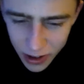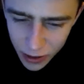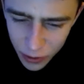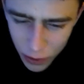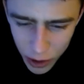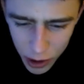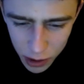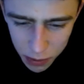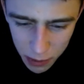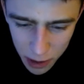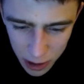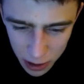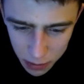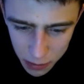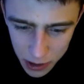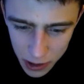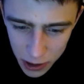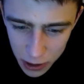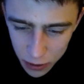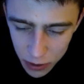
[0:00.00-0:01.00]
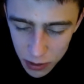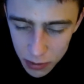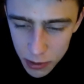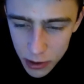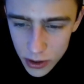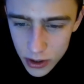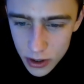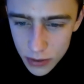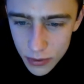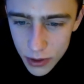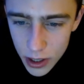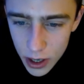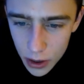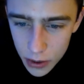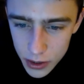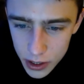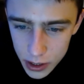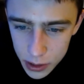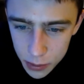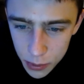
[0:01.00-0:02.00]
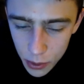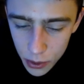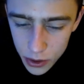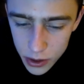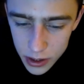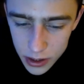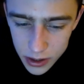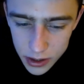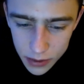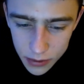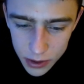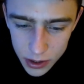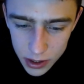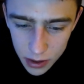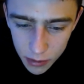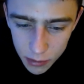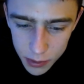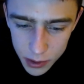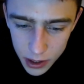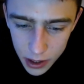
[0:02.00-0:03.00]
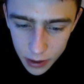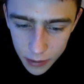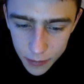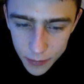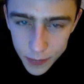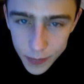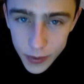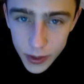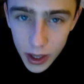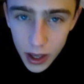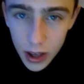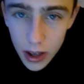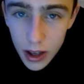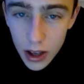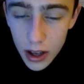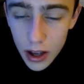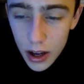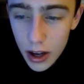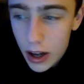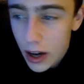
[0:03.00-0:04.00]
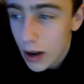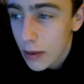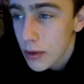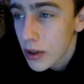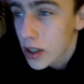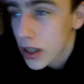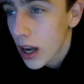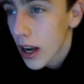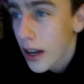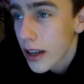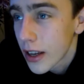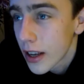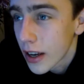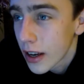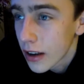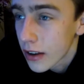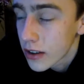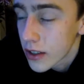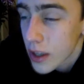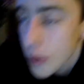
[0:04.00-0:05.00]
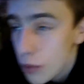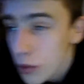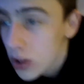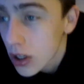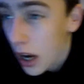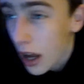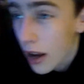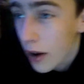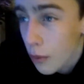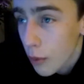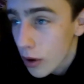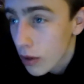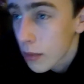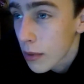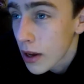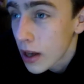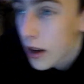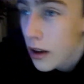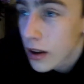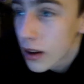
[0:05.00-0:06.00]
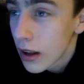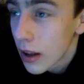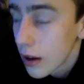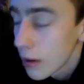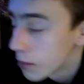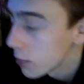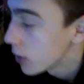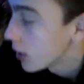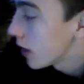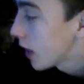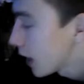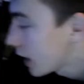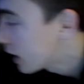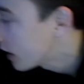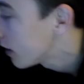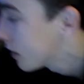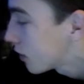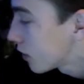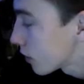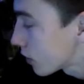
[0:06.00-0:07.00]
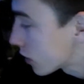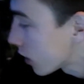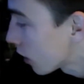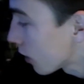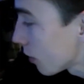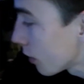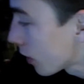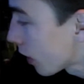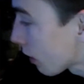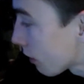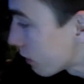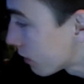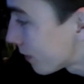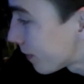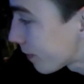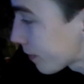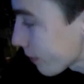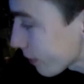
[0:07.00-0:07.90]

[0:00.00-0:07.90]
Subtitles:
Which is making me angry because this video is exporting 77%. And I'm just lying here. Sid was lying with me, but then he just toddled off.